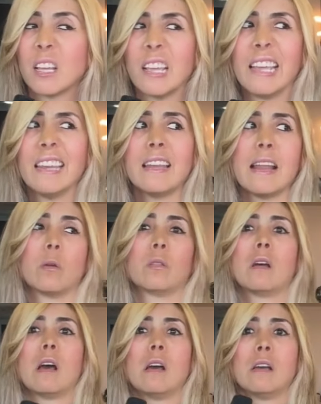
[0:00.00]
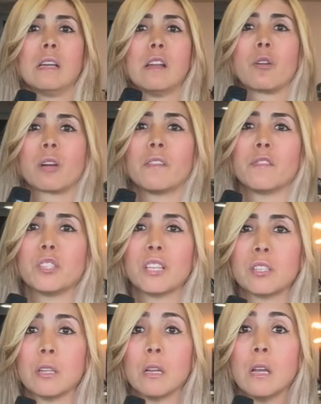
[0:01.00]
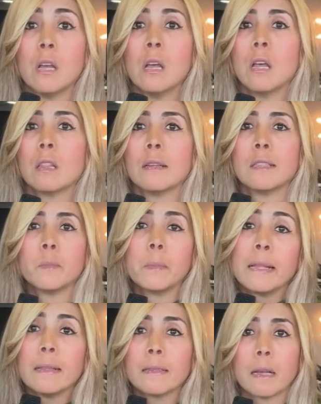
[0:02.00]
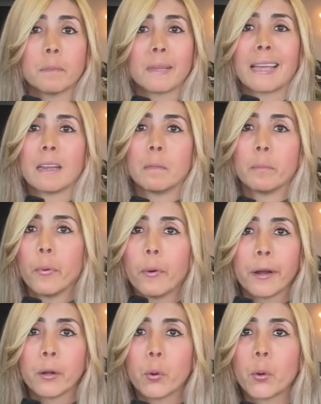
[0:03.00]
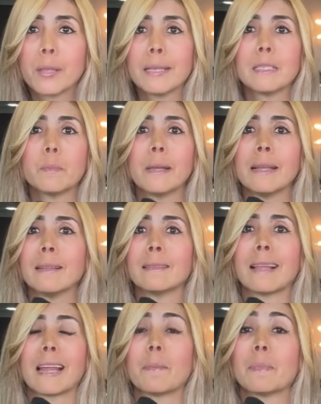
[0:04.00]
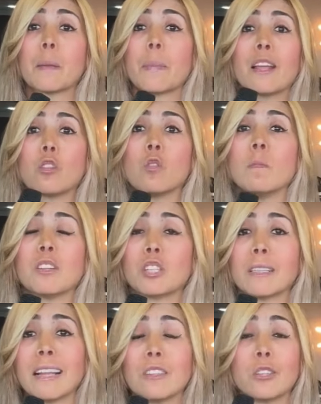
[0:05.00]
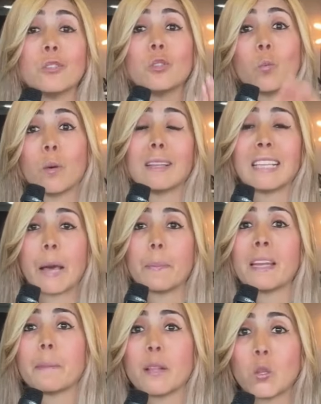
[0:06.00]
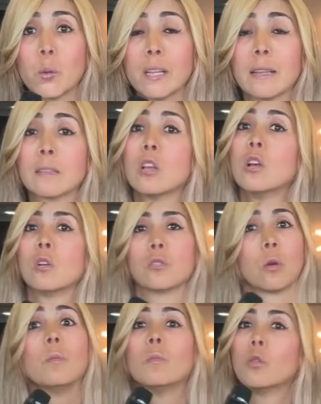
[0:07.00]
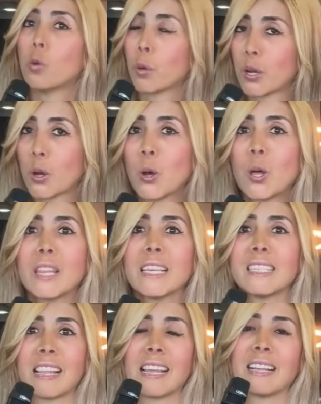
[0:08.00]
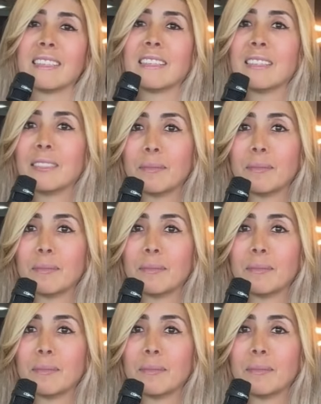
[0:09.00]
in our conversation, this means I'm getting bored, or this means that I'm not paying too much attention to what is happening between us. So look at all these things.